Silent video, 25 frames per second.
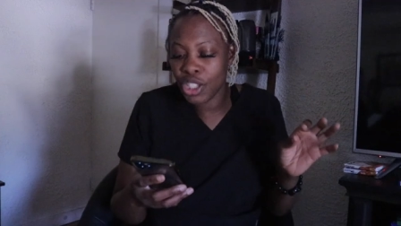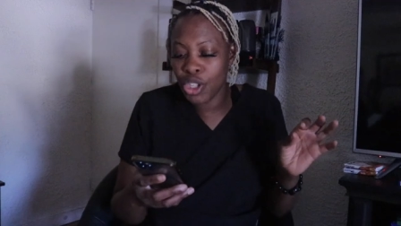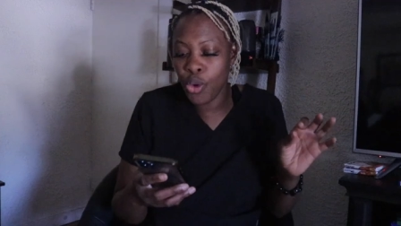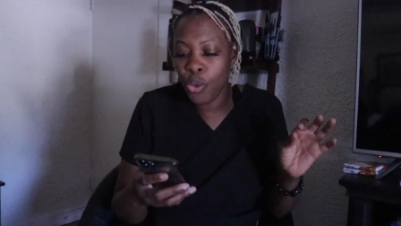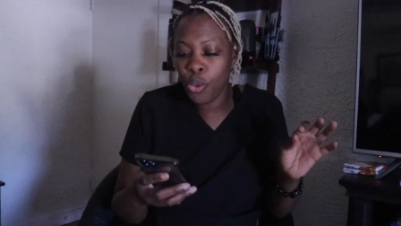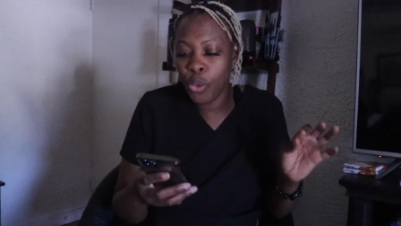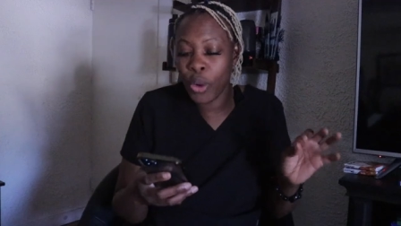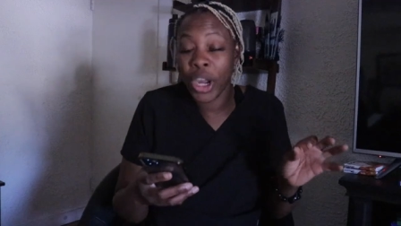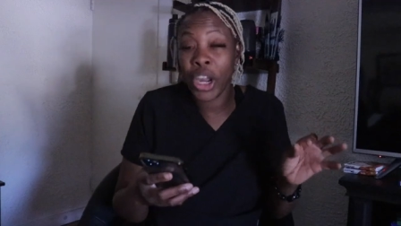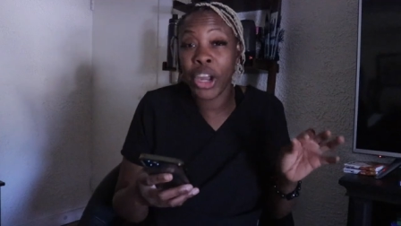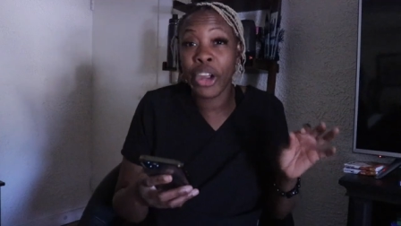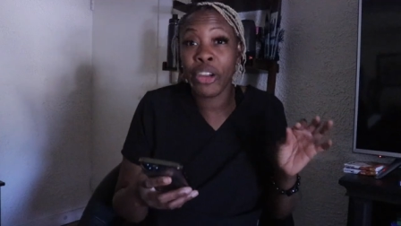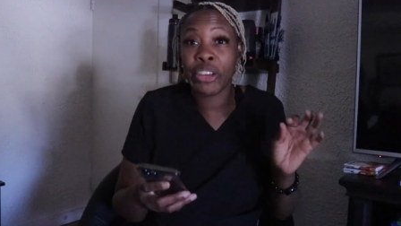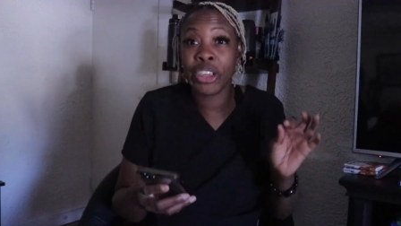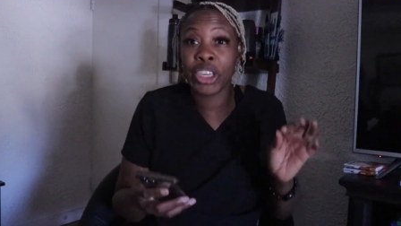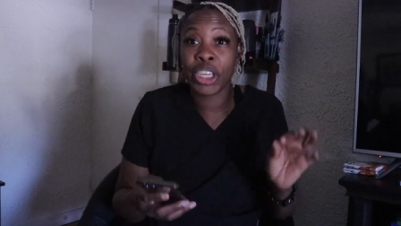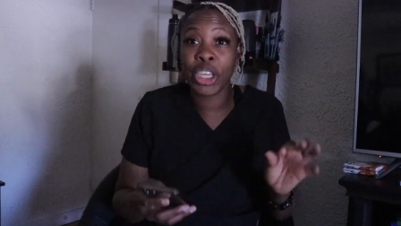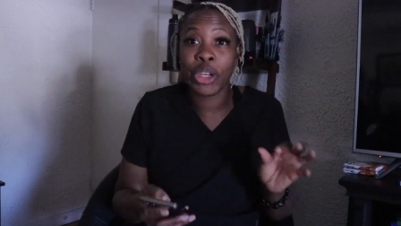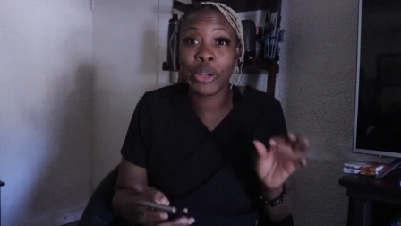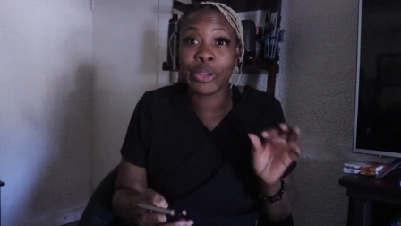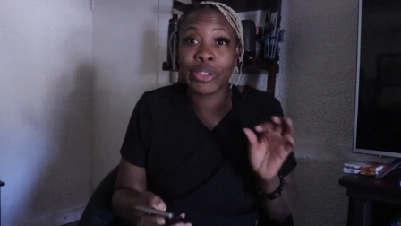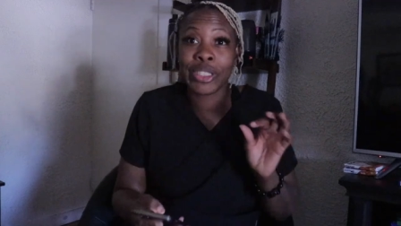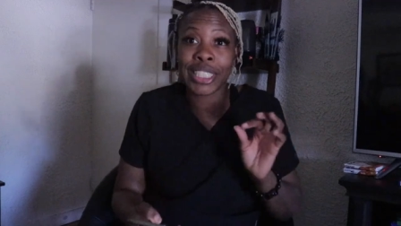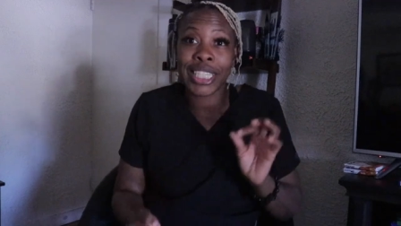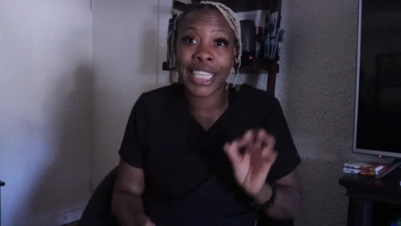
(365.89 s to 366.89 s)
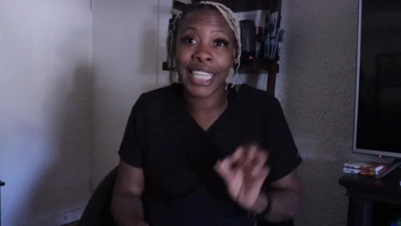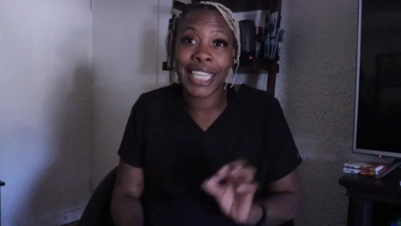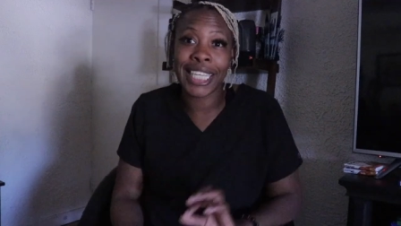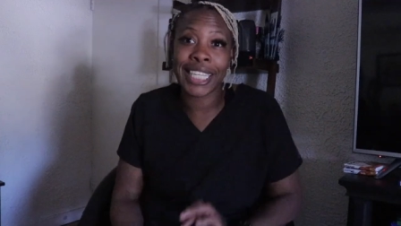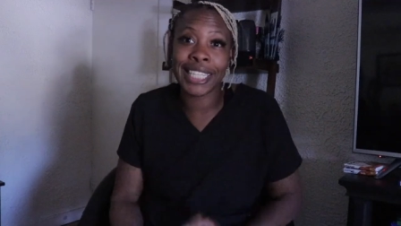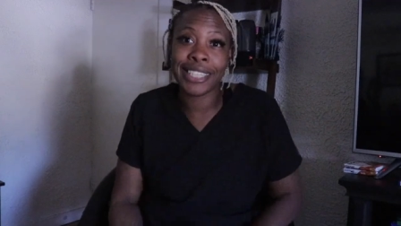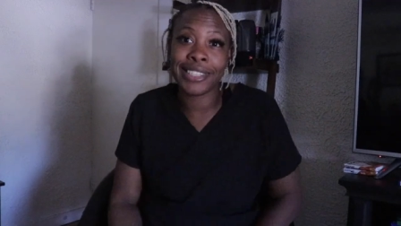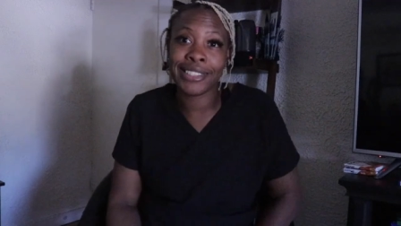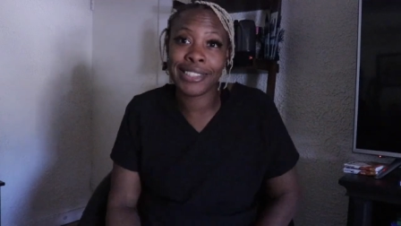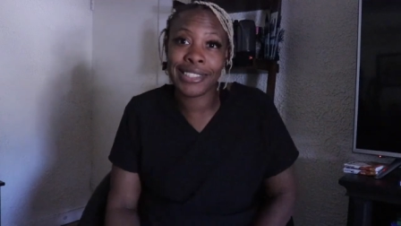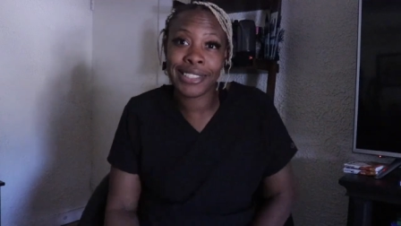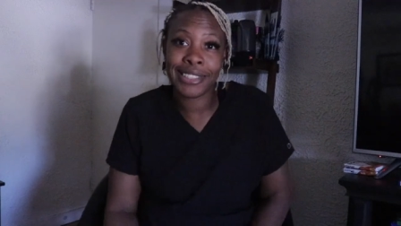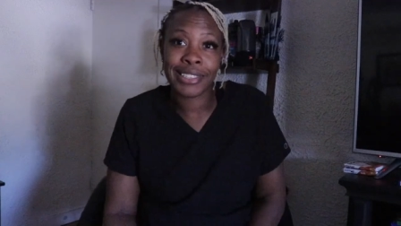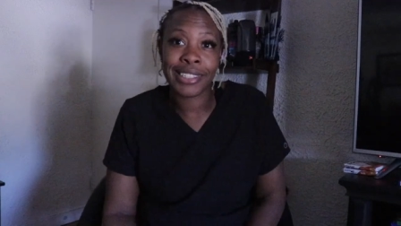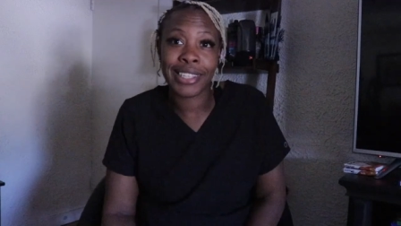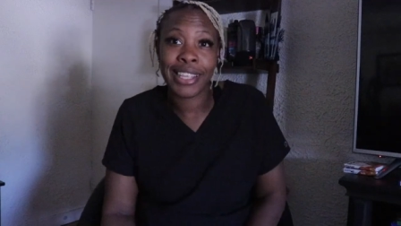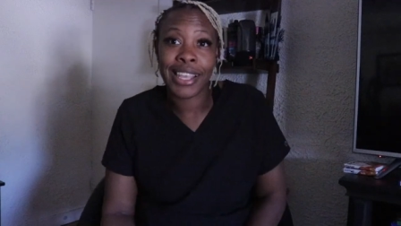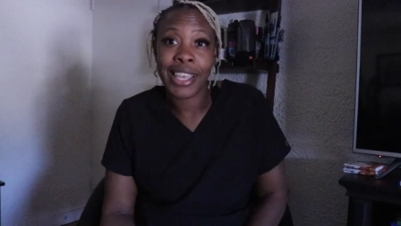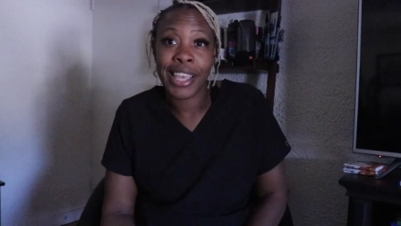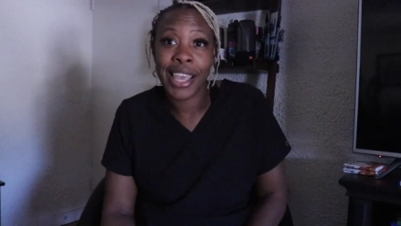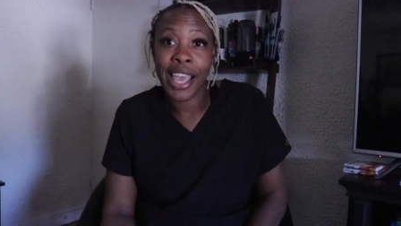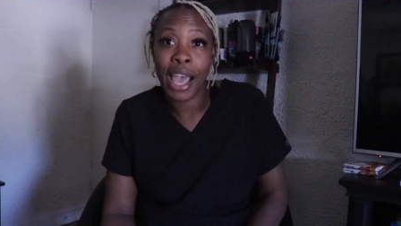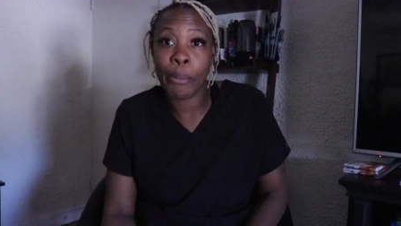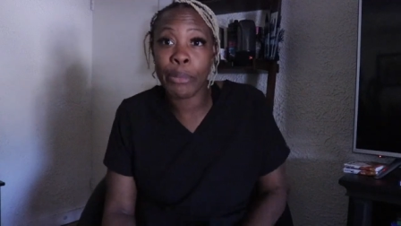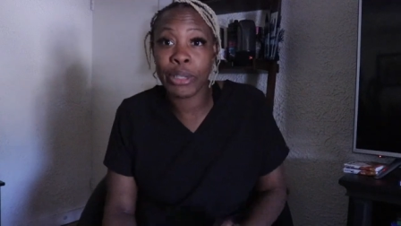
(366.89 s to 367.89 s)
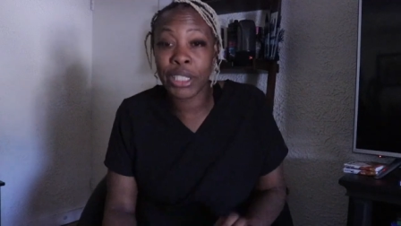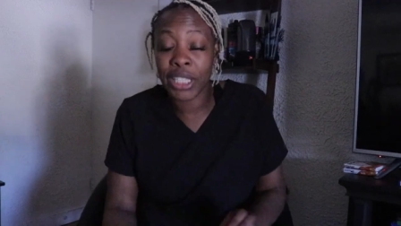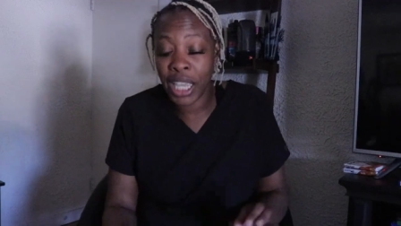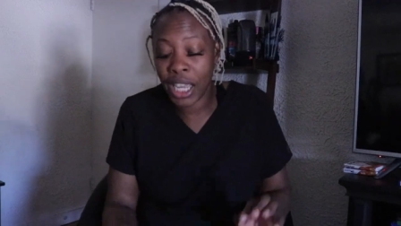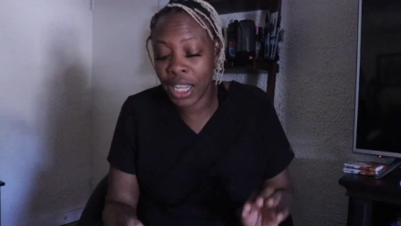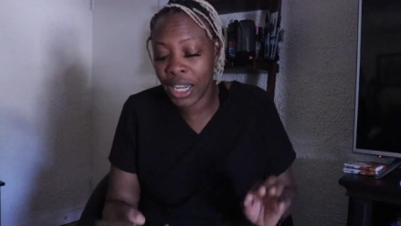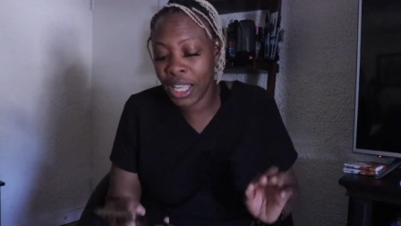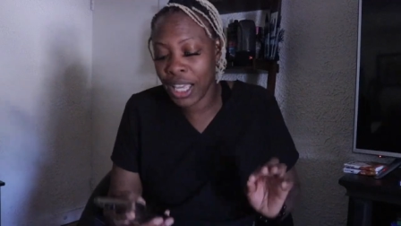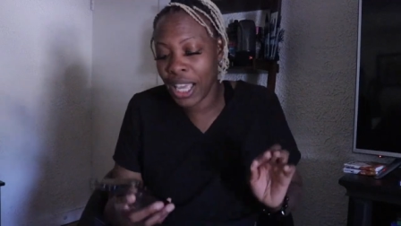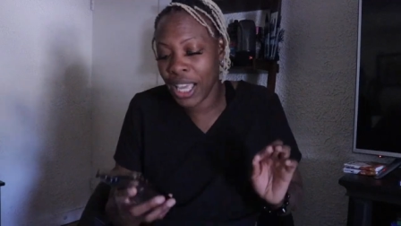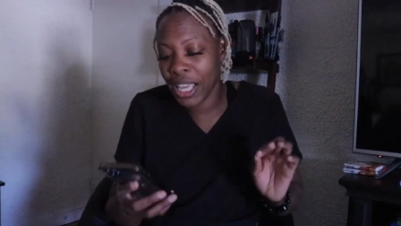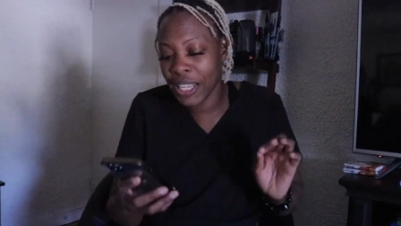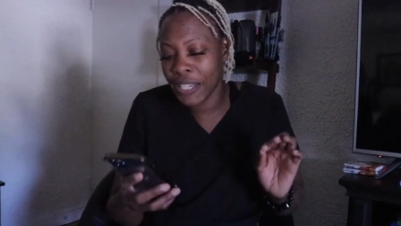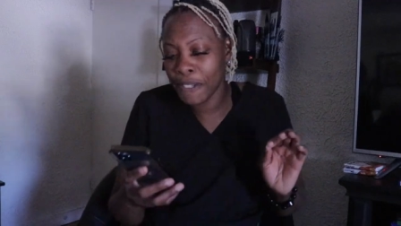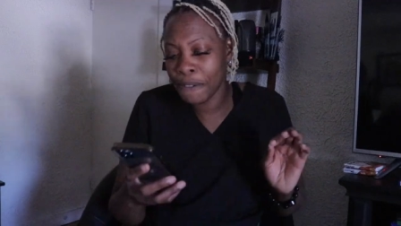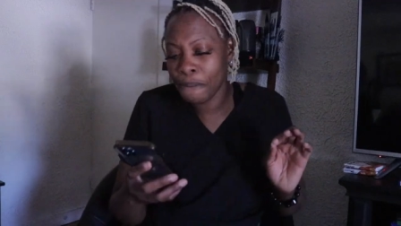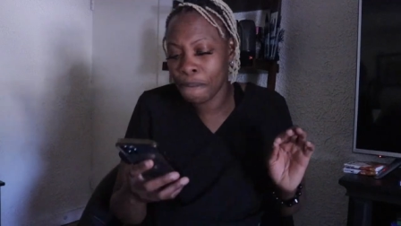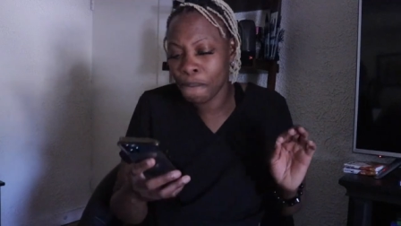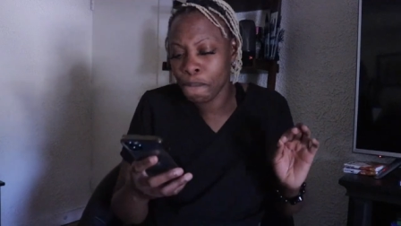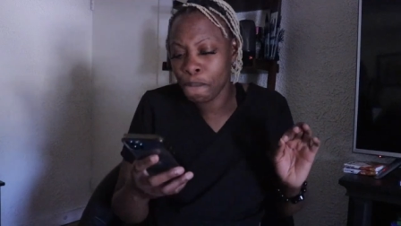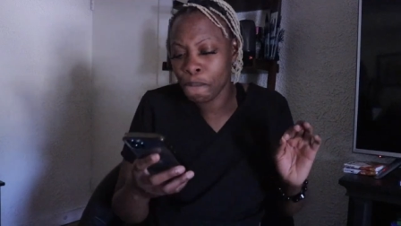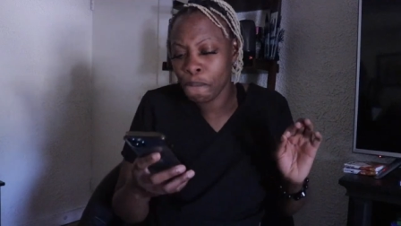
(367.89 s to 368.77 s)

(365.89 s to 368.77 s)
to where guilt is. I'm going to say it again.